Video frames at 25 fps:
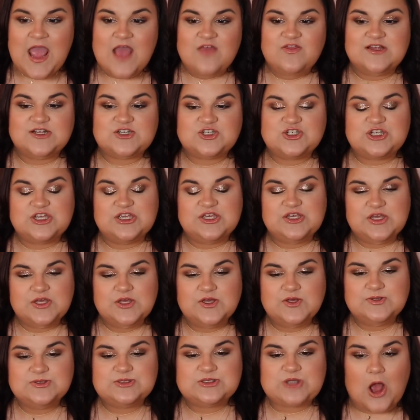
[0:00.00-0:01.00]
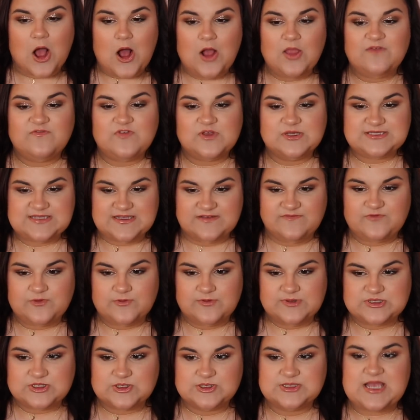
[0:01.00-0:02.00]
that she used all of those
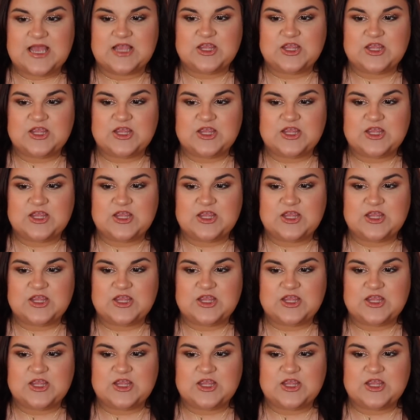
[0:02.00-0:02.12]
influencers